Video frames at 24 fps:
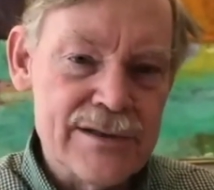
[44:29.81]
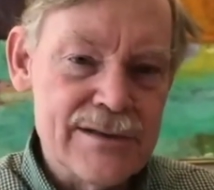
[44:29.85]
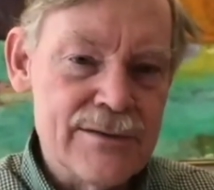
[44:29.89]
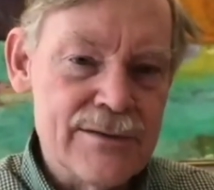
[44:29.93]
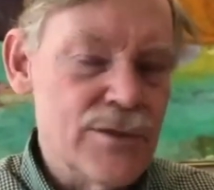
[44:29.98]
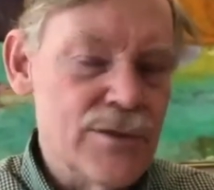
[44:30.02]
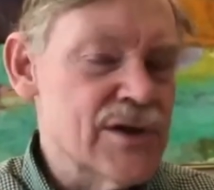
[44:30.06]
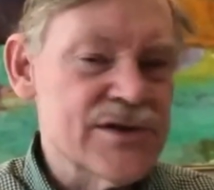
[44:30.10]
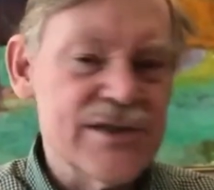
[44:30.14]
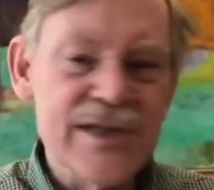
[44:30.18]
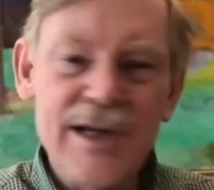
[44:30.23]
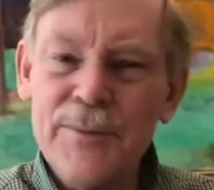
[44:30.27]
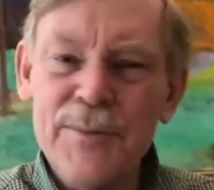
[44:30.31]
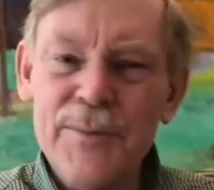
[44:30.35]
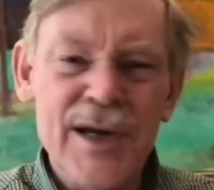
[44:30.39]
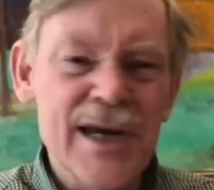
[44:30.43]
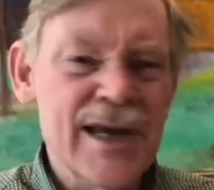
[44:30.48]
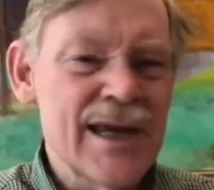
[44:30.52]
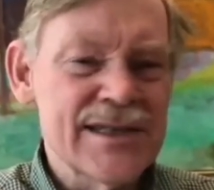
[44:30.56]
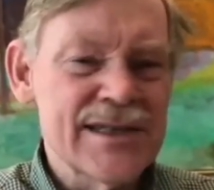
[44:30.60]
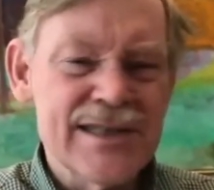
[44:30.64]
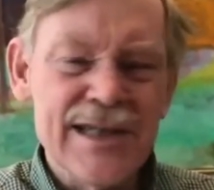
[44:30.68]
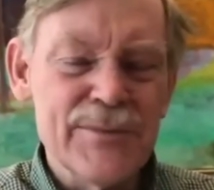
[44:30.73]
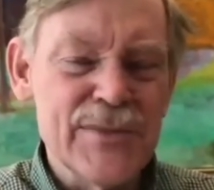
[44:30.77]
With
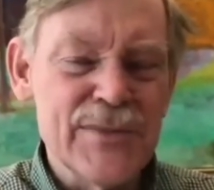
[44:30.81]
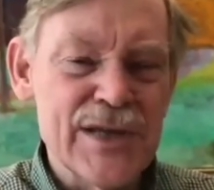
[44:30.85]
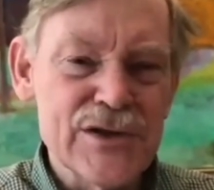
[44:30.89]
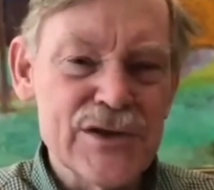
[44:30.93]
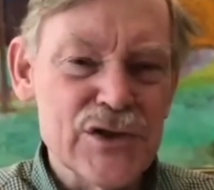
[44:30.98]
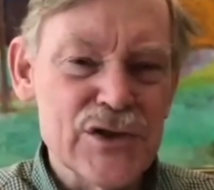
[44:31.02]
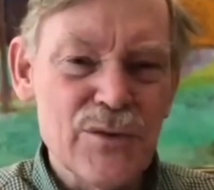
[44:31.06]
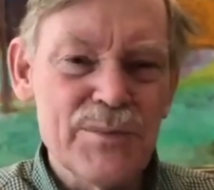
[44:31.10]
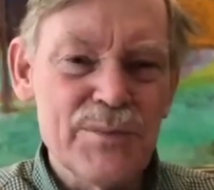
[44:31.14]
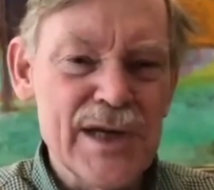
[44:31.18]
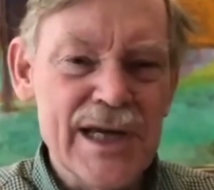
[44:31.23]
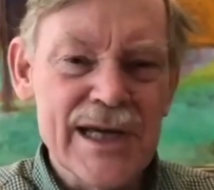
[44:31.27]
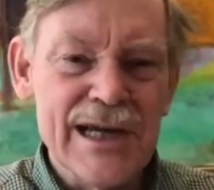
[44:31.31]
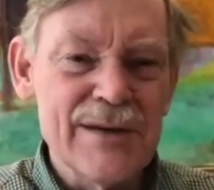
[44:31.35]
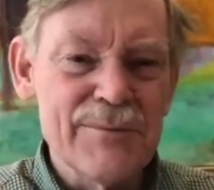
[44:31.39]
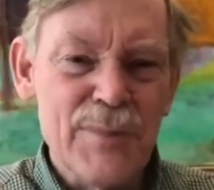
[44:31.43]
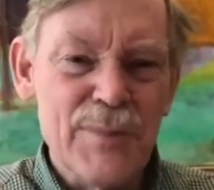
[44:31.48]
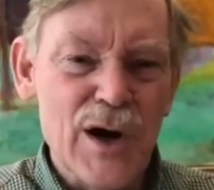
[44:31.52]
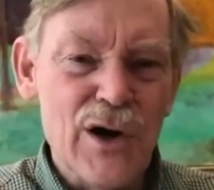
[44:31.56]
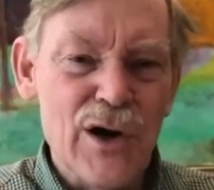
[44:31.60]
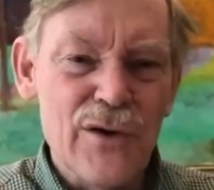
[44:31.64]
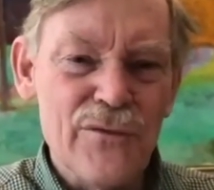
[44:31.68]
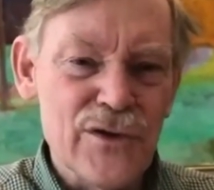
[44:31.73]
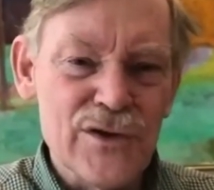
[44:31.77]
something so big and
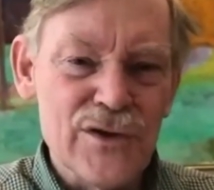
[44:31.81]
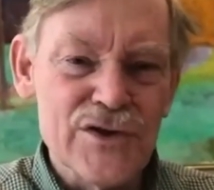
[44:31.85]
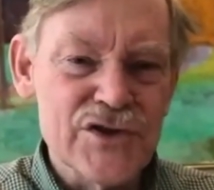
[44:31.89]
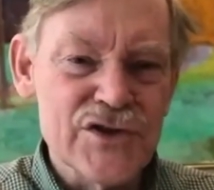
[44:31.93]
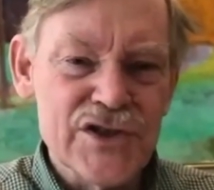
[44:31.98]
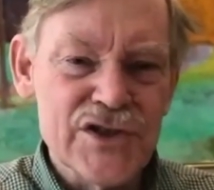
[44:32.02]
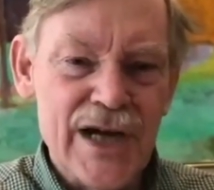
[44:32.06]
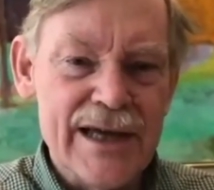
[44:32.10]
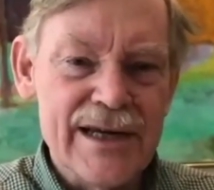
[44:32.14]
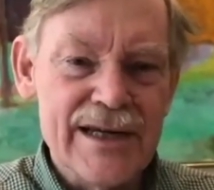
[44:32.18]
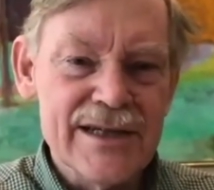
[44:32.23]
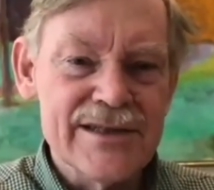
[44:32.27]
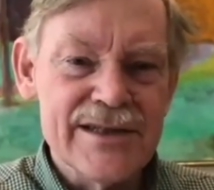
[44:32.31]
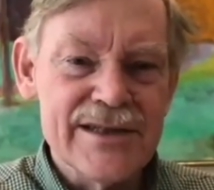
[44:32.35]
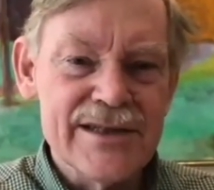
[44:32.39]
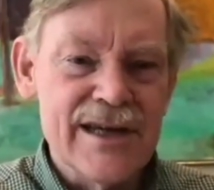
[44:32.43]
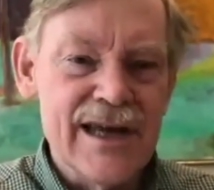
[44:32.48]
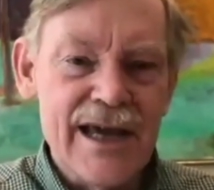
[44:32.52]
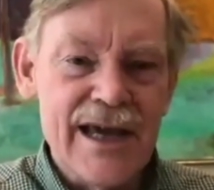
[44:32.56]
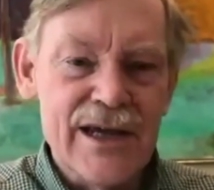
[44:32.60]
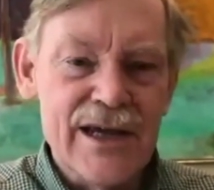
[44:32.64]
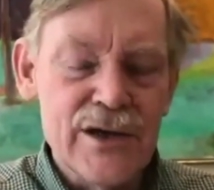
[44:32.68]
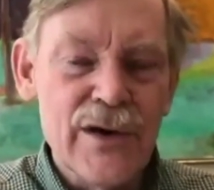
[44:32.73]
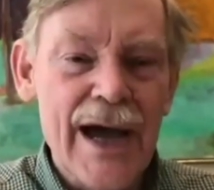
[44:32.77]
powerful as China
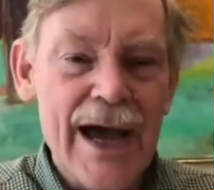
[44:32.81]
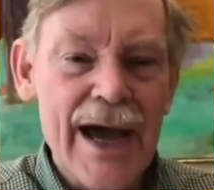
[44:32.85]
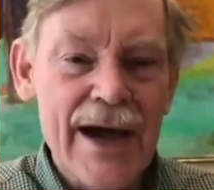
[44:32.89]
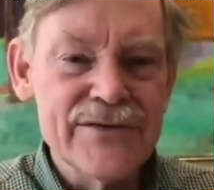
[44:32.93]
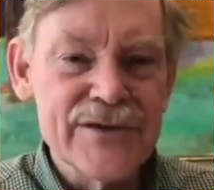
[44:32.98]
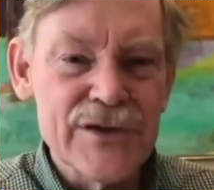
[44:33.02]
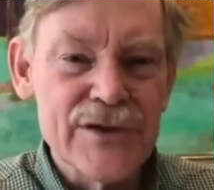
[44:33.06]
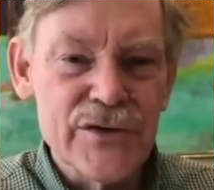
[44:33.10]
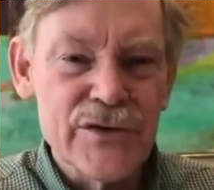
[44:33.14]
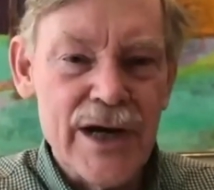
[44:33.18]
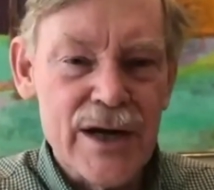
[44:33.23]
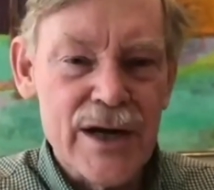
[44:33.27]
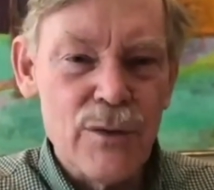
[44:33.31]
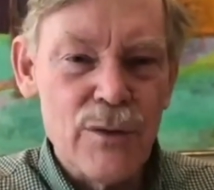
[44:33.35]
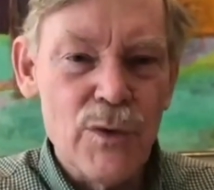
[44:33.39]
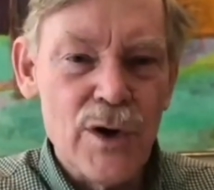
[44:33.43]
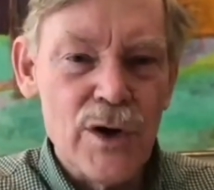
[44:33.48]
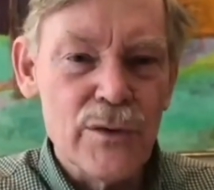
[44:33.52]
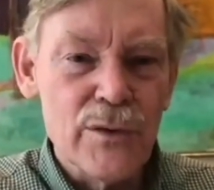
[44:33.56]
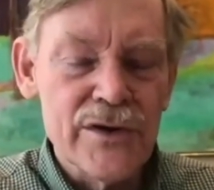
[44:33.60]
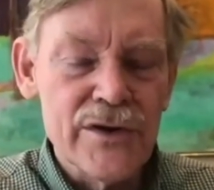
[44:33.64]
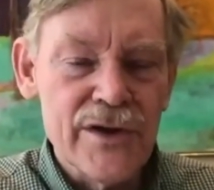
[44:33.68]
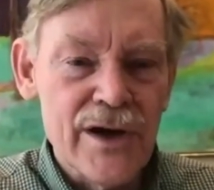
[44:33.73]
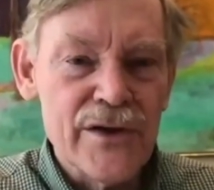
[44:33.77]
today, you have to try to
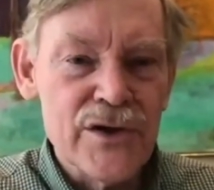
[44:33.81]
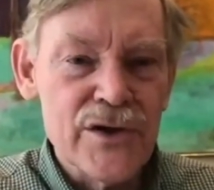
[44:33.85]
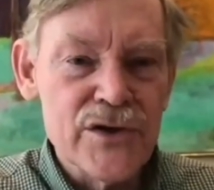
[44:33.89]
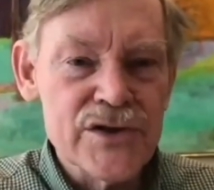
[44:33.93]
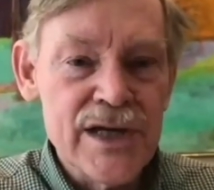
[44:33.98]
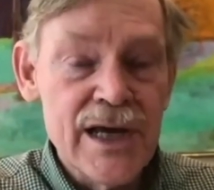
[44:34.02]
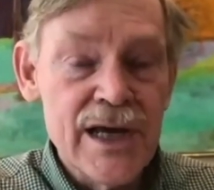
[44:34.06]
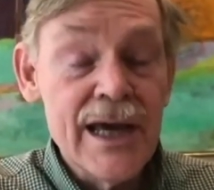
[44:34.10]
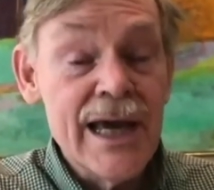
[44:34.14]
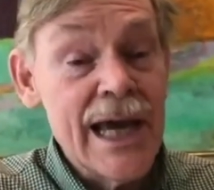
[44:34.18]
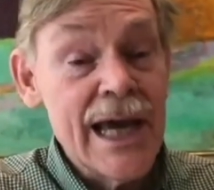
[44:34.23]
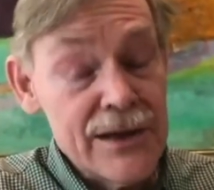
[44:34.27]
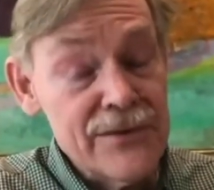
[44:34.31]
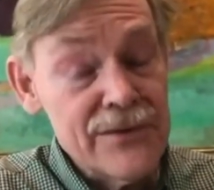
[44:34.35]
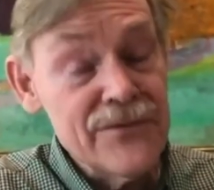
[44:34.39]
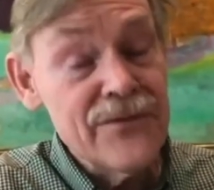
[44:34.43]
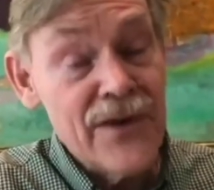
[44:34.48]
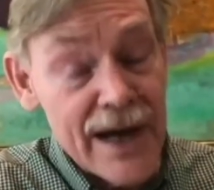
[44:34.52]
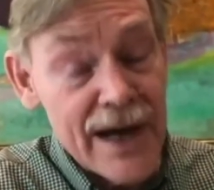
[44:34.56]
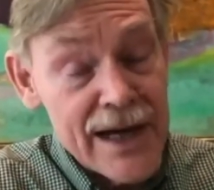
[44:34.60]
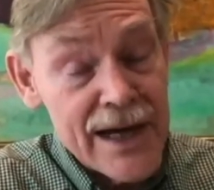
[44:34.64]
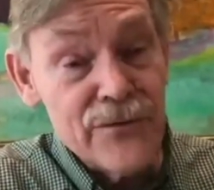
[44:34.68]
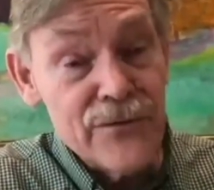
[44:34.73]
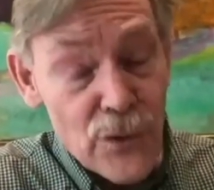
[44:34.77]
work with others and
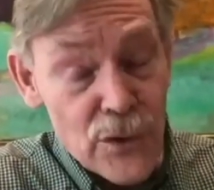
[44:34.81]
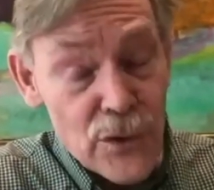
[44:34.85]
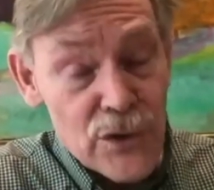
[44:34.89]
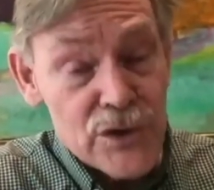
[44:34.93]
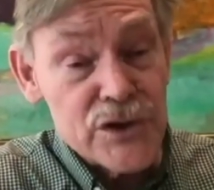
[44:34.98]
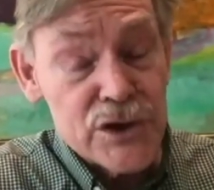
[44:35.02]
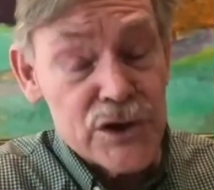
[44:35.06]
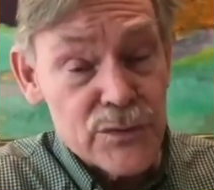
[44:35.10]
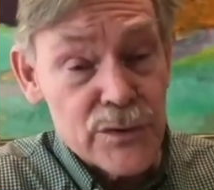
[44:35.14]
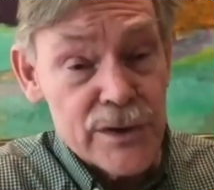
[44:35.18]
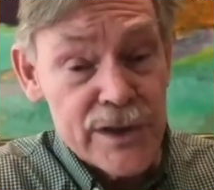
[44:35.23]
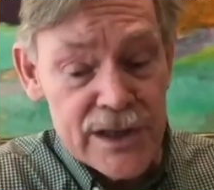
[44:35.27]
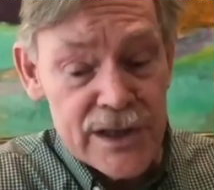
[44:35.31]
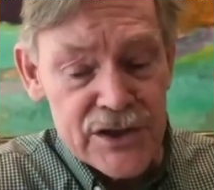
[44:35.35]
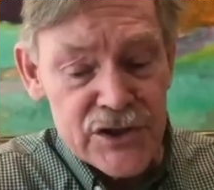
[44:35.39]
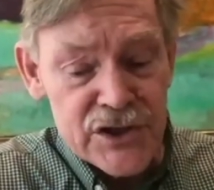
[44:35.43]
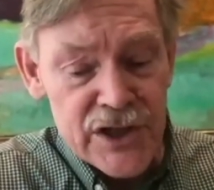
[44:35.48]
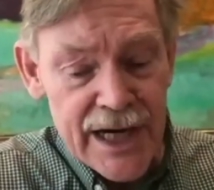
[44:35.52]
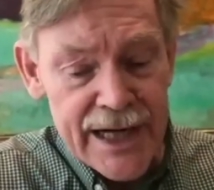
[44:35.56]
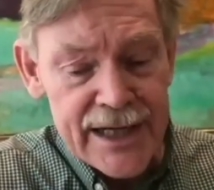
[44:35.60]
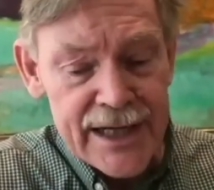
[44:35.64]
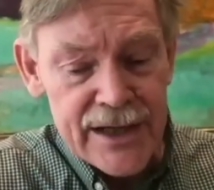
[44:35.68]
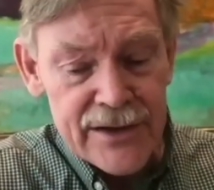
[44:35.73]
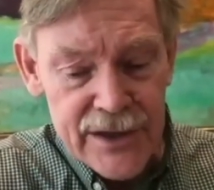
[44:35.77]
find forces within
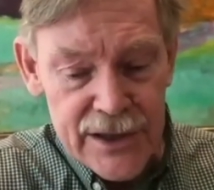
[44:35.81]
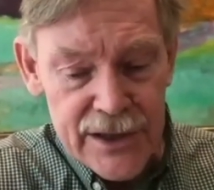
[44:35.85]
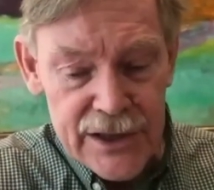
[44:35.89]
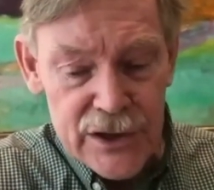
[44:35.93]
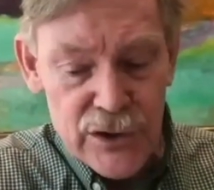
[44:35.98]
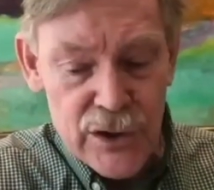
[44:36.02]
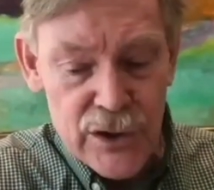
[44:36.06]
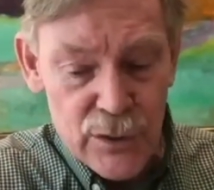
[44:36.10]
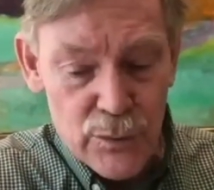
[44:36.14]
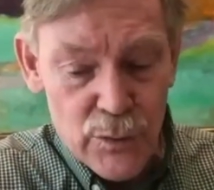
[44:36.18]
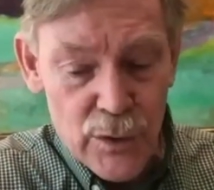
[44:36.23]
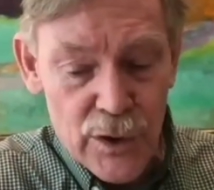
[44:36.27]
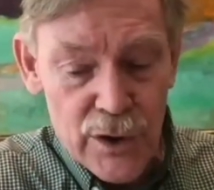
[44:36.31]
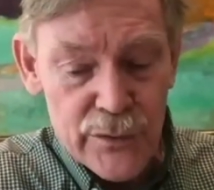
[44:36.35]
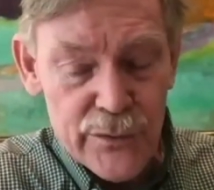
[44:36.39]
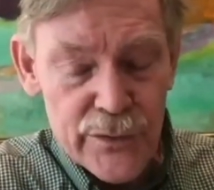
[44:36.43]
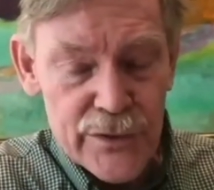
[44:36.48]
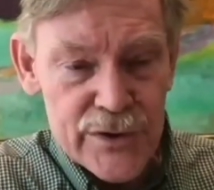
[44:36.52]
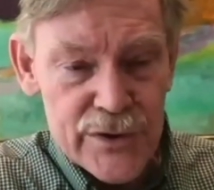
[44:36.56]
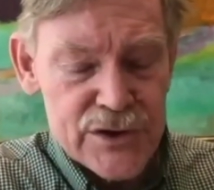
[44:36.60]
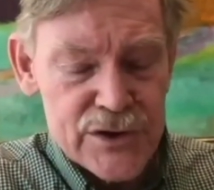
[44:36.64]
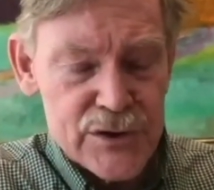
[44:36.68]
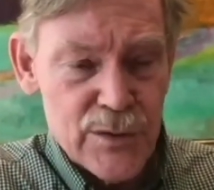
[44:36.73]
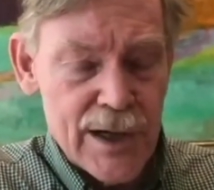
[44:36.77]
China that you can work with
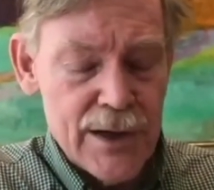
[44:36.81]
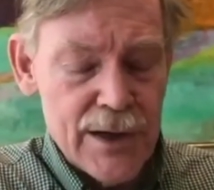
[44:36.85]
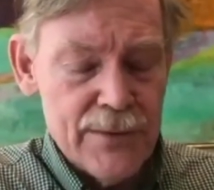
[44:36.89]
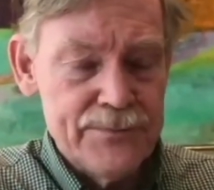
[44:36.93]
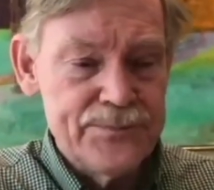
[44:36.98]
as well.